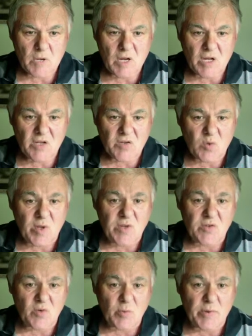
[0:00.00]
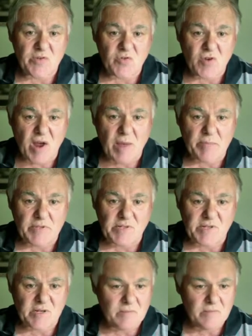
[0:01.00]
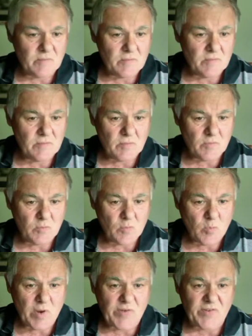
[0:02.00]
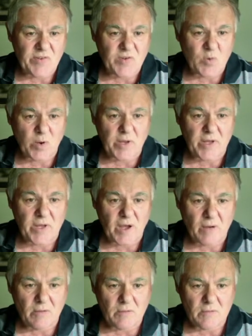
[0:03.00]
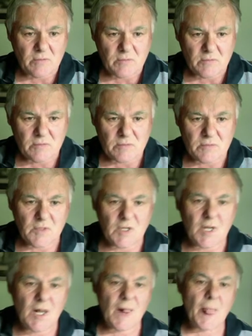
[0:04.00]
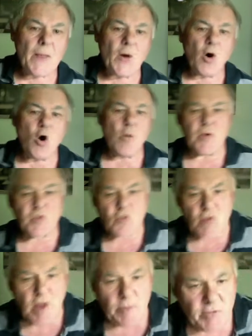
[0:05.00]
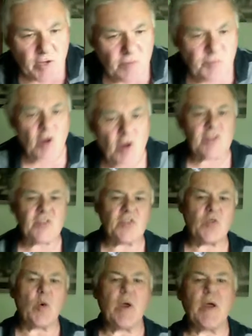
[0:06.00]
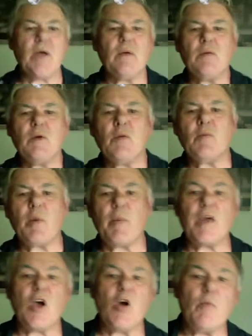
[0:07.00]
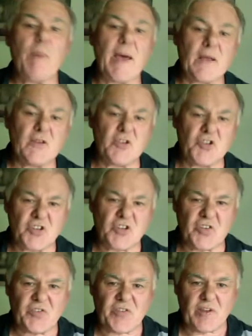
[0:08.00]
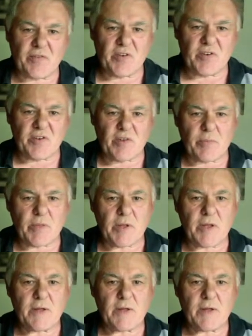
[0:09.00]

His queen's almost trapped, isn't it? Where's his queen go? Almost trapped. He'll find a square. He'll probably go back to G7 or something.